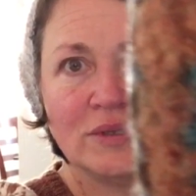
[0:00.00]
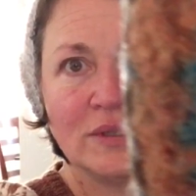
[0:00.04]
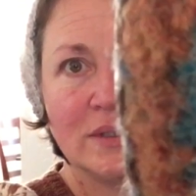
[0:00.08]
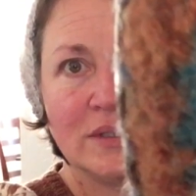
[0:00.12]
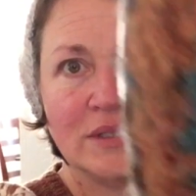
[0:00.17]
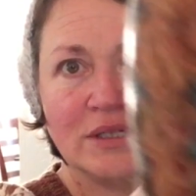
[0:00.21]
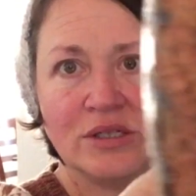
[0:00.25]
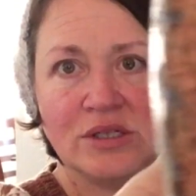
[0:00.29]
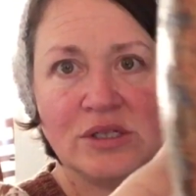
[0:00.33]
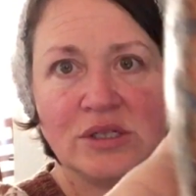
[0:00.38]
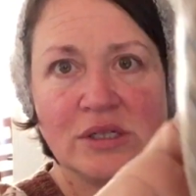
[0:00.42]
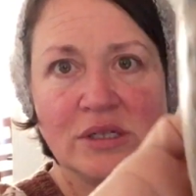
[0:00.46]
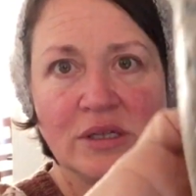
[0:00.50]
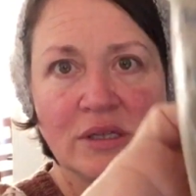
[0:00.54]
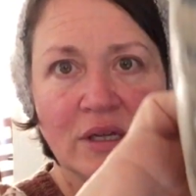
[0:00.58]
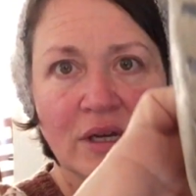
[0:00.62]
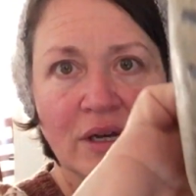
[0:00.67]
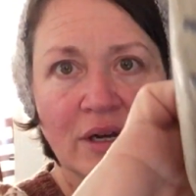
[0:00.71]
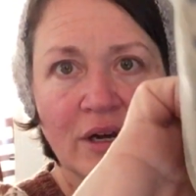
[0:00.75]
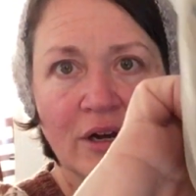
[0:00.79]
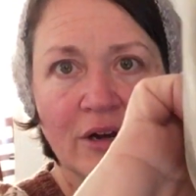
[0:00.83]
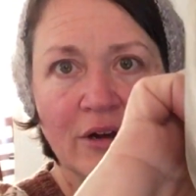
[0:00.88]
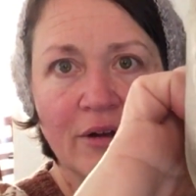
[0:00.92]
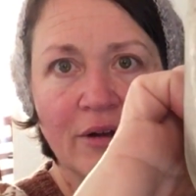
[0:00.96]
stitch in
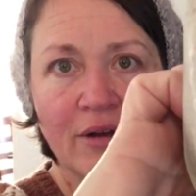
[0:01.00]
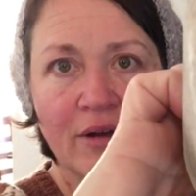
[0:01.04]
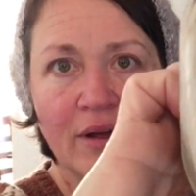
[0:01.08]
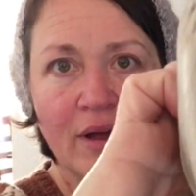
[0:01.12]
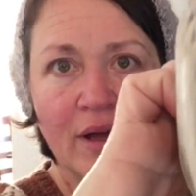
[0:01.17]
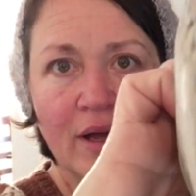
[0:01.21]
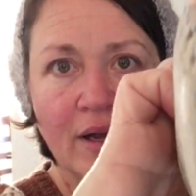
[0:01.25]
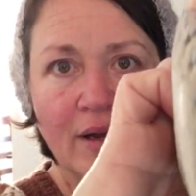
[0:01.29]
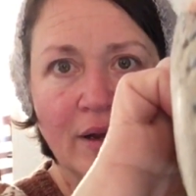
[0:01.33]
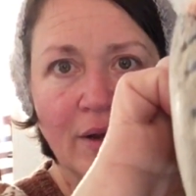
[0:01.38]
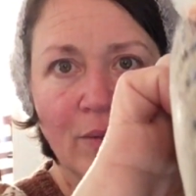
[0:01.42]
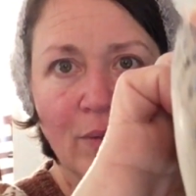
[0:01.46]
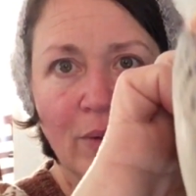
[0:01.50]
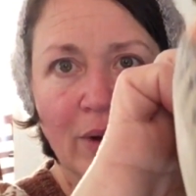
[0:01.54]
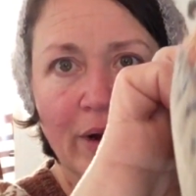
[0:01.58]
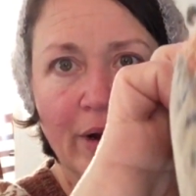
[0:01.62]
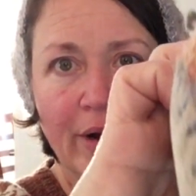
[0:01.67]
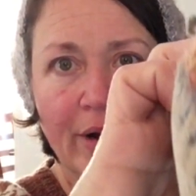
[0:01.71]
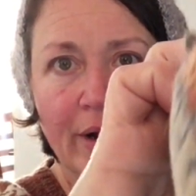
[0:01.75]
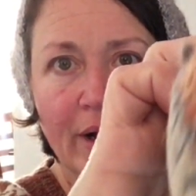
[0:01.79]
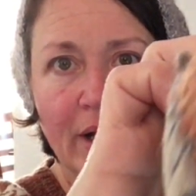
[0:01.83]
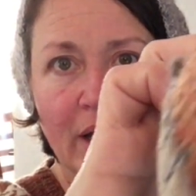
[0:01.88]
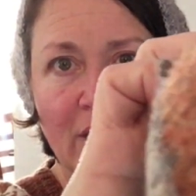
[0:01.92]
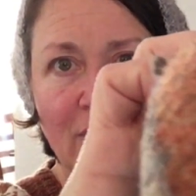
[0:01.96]
there
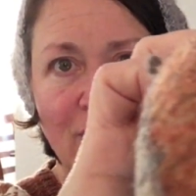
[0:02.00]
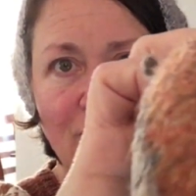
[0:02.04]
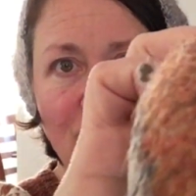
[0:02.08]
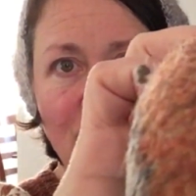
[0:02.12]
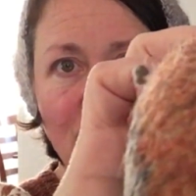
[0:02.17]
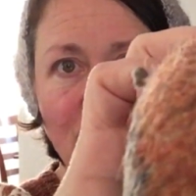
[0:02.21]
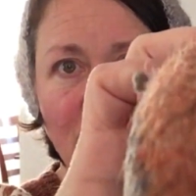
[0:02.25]
anywhere. It